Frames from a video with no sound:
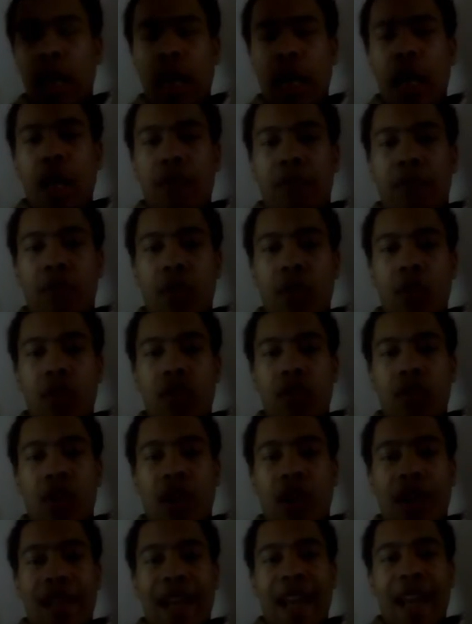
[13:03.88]
A lot of folks
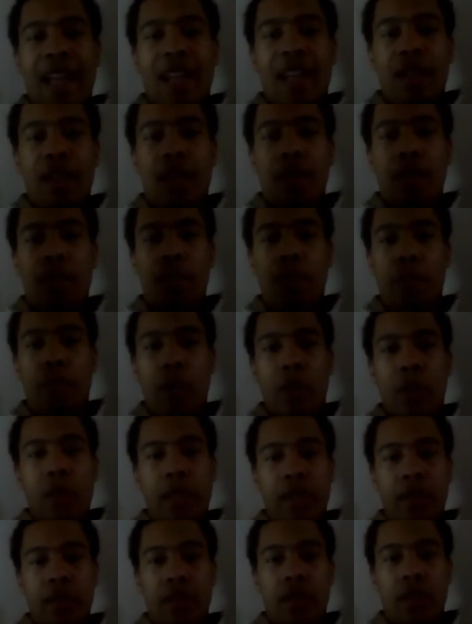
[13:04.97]
are like
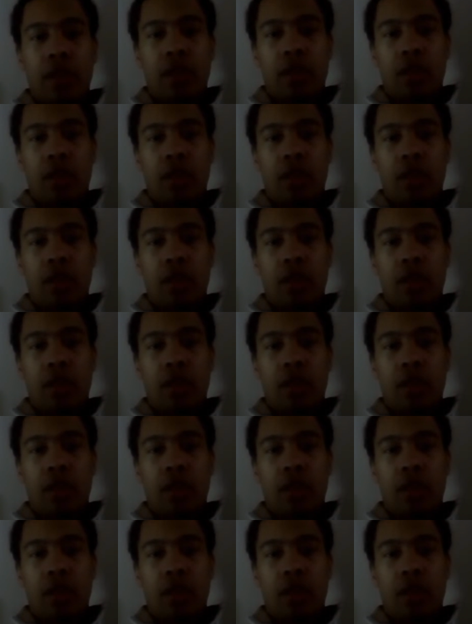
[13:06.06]
Poland